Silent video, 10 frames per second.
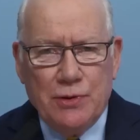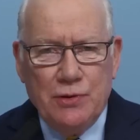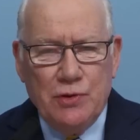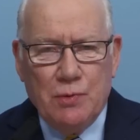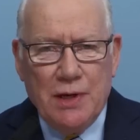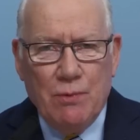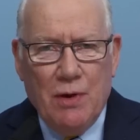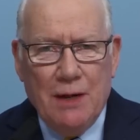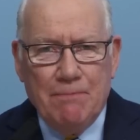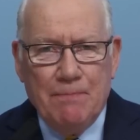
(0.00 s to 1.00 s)
And I think this
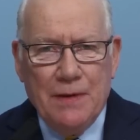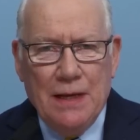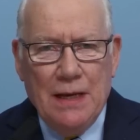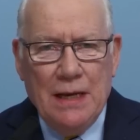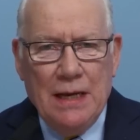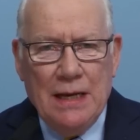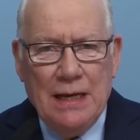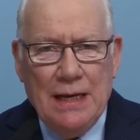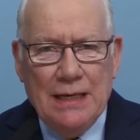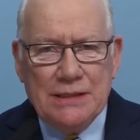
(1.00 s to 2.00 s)
sort of explicit
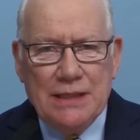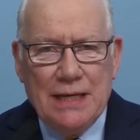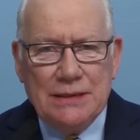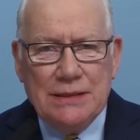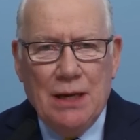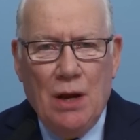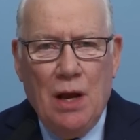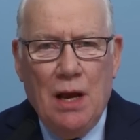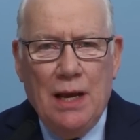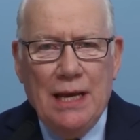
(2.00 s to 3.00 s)
language will
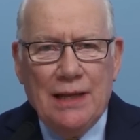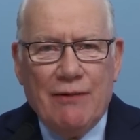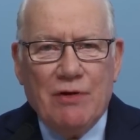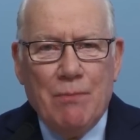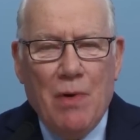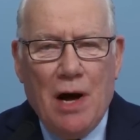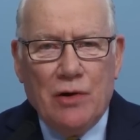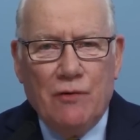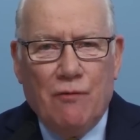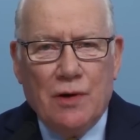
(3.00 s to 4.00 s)
only increase
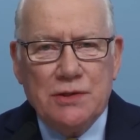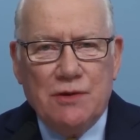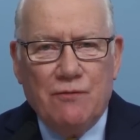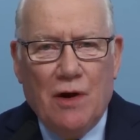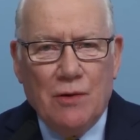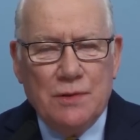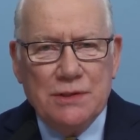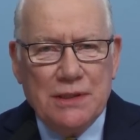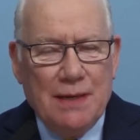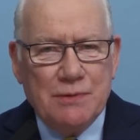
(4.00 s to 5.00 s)
as the years go
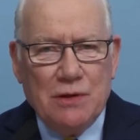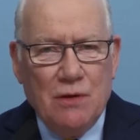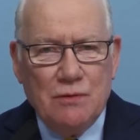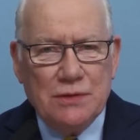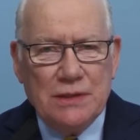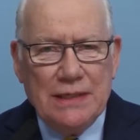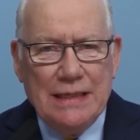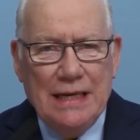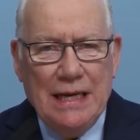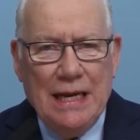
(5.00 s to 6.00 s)
by.
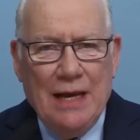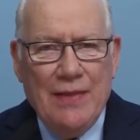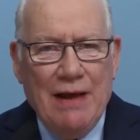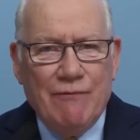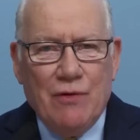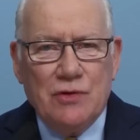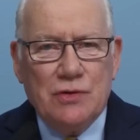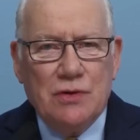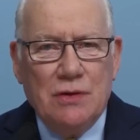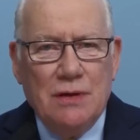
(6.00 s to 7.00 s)
The next
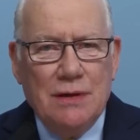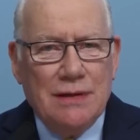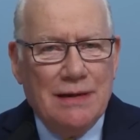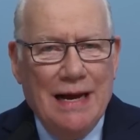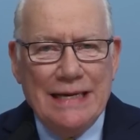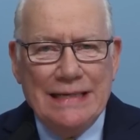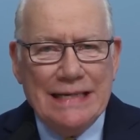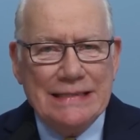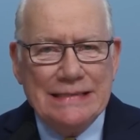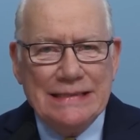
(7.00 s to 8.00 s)
logical thing is for the
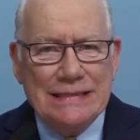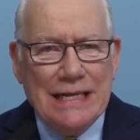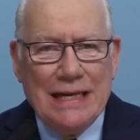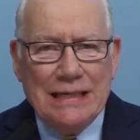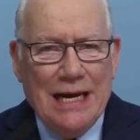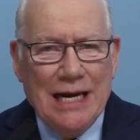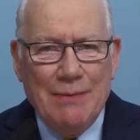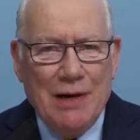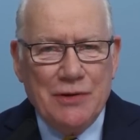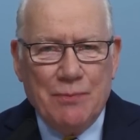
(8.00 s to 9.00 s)
governing body to
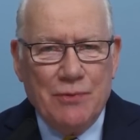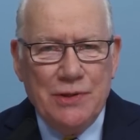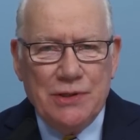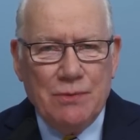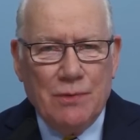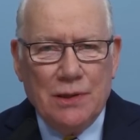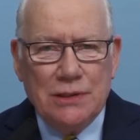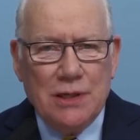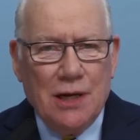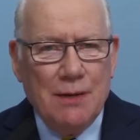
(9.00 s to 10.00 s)
claim they are
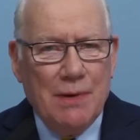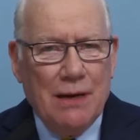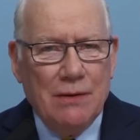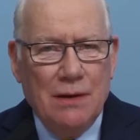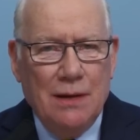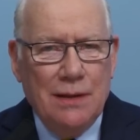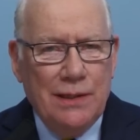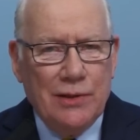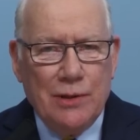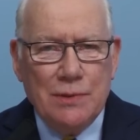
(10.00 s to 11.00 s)
Jesus,
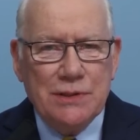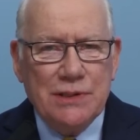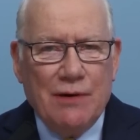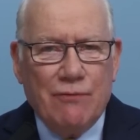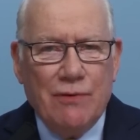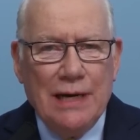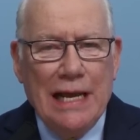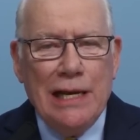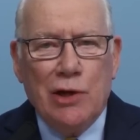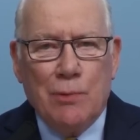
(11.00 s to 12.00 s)
or at least
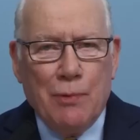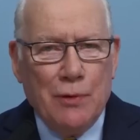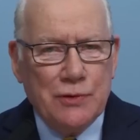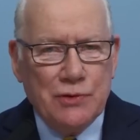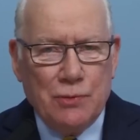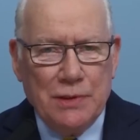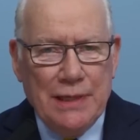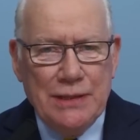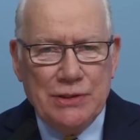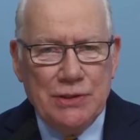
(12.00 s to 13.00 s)
a
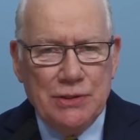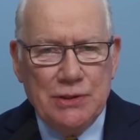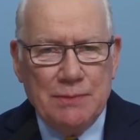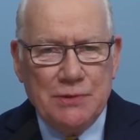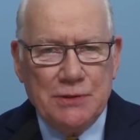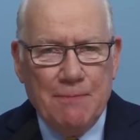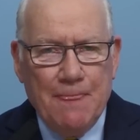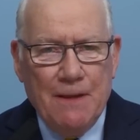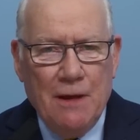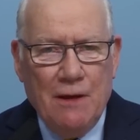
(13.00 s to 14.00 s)
manifestation of
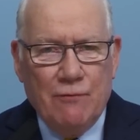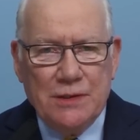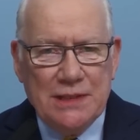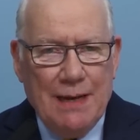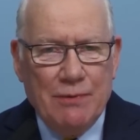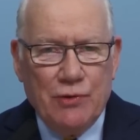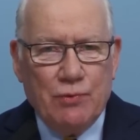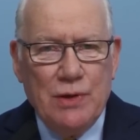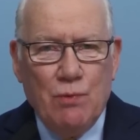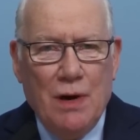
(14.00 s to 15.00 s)
Jesus. You might
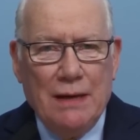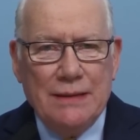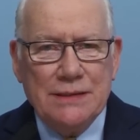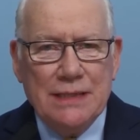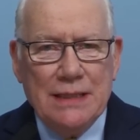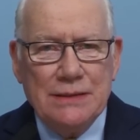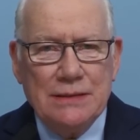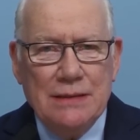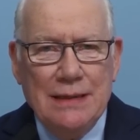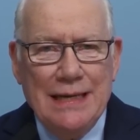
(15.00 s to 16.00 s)
think that's never gonna
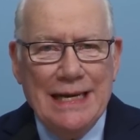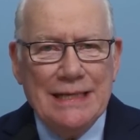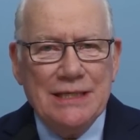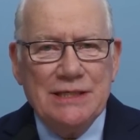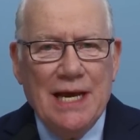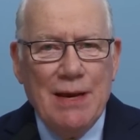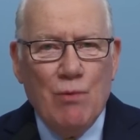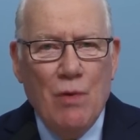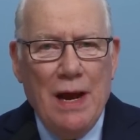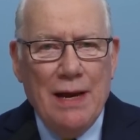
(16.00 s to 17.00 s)
happen, but hey,
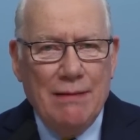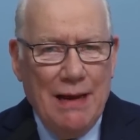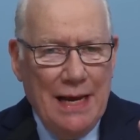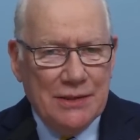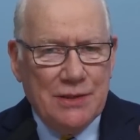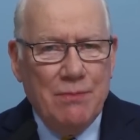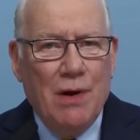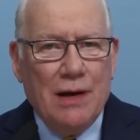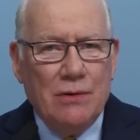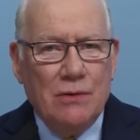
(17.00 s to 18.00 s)
I imagine this kind
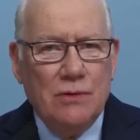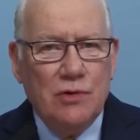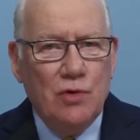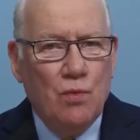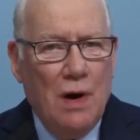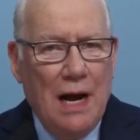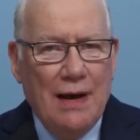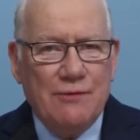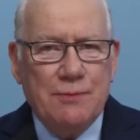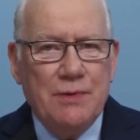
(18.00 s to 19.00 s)
of talk would
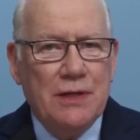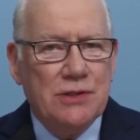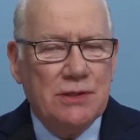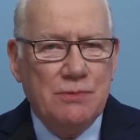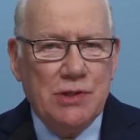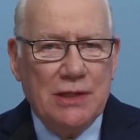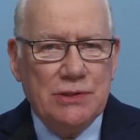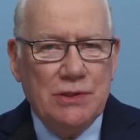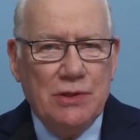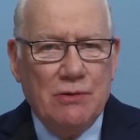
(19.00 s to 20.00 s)
never happen, and
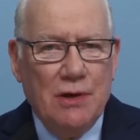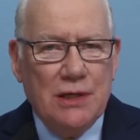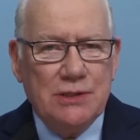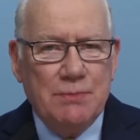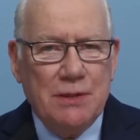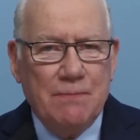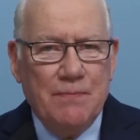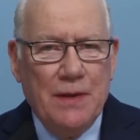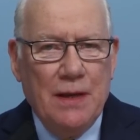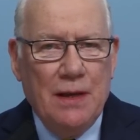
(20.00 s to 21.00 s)
guess what? Here
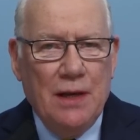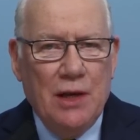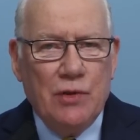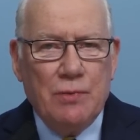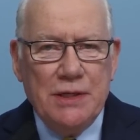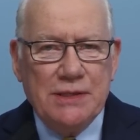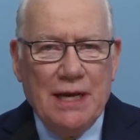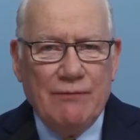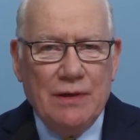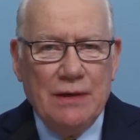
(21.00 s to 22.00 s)
we have it,
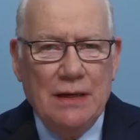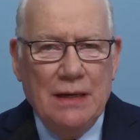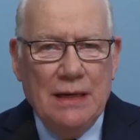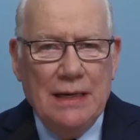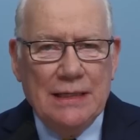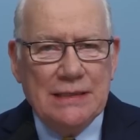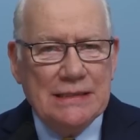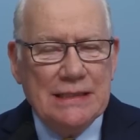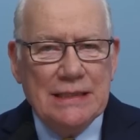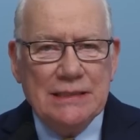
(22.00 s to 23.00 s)
cults
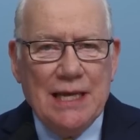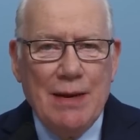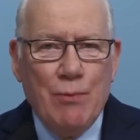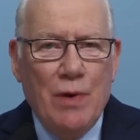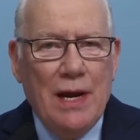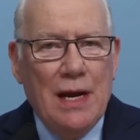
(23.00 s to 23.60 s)
gonna cult.